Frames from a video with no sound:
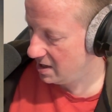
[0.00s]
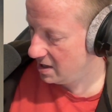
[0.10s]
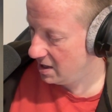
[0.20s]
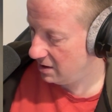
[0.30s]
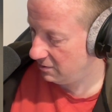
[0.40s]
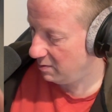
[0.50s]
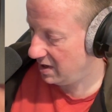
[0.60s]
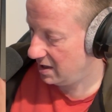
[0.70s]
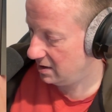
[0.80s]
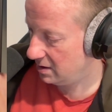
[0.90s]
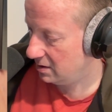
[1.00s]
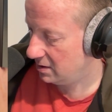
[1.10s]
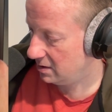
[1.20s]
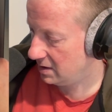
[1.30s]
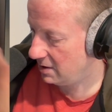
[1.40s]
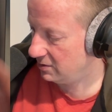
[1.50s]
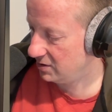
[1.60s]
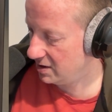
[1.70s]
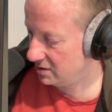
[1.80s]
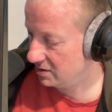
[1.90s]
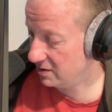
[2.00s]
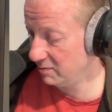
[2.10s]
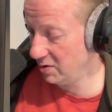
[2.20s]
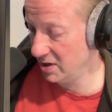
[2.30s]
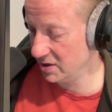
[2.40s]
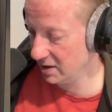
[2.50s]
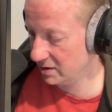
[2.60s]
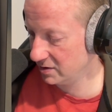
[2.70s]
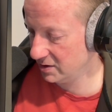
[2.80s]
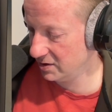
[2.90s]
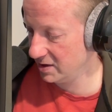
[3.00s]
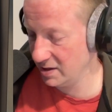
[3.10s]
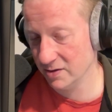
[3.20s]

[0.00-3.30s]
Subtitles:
hit remain. Now it says instead of project 16,